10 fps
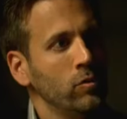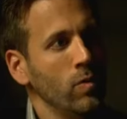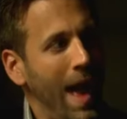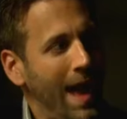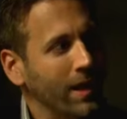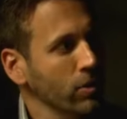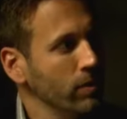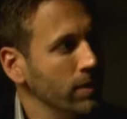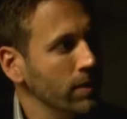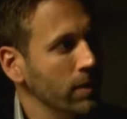you
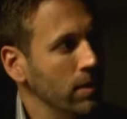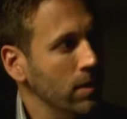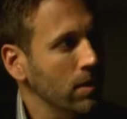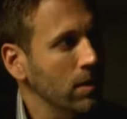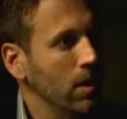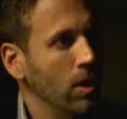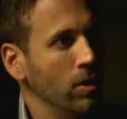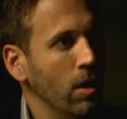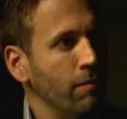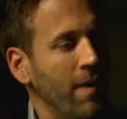accurately
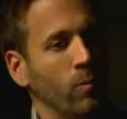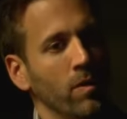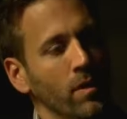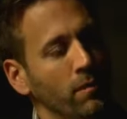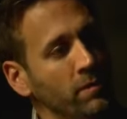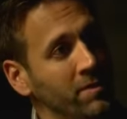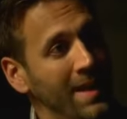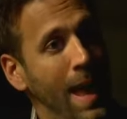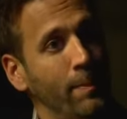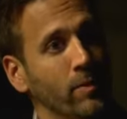enough and with enough
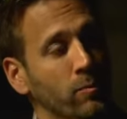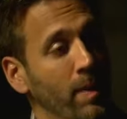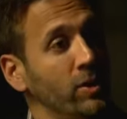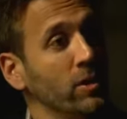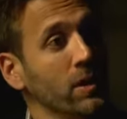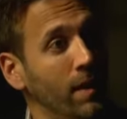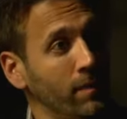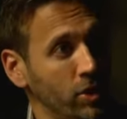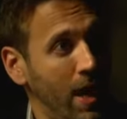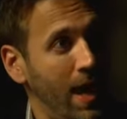snap, especially on
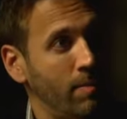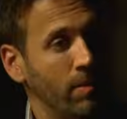the jab,